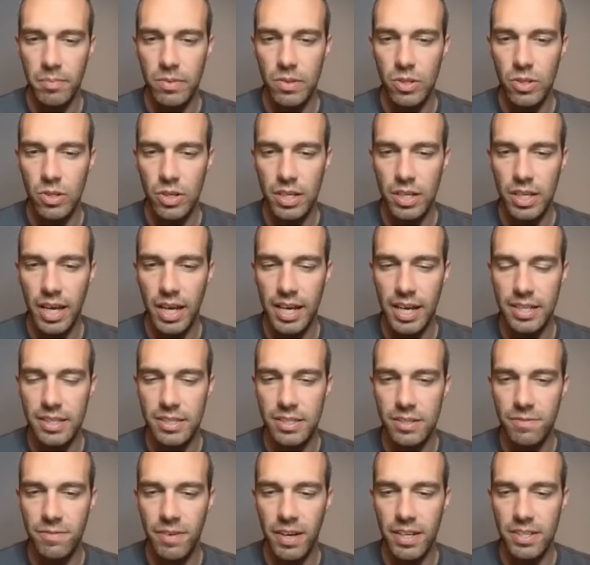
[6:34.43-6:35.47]
looking at
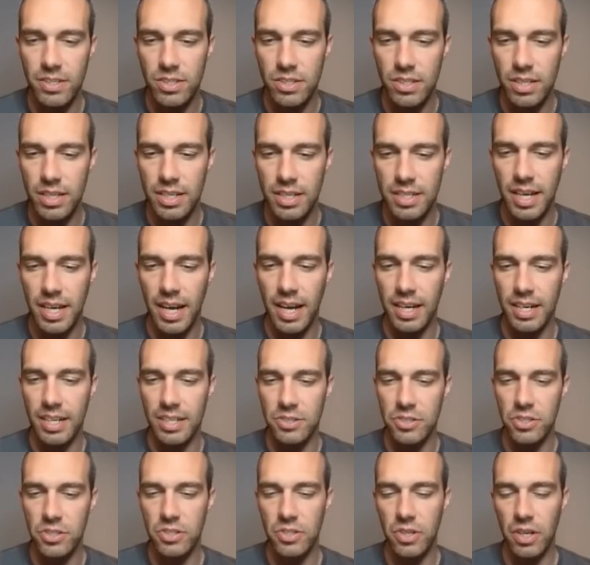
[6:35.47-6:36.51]
defense and attack, and
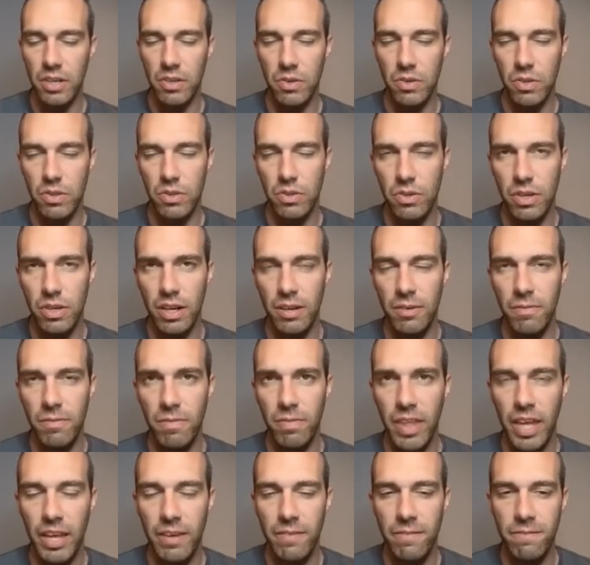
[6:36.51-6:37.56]
just kind of go through
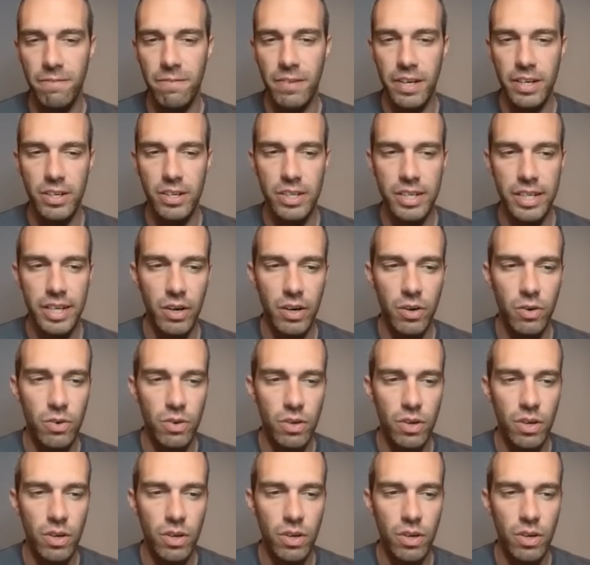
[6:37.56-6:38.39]
and figuring out